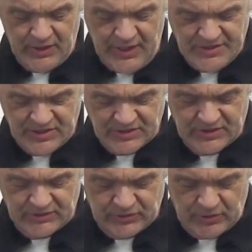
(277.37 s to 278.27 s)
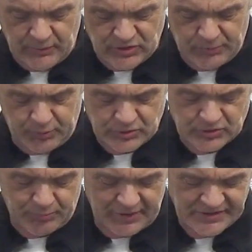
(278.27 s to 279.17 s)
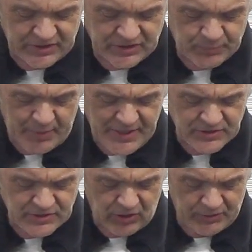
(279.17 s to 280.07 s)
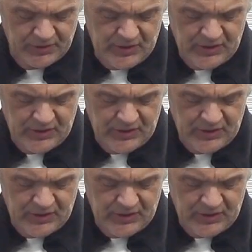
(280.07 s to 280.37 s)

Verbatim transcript: The easiest thing to do is to put some plastic spacers on.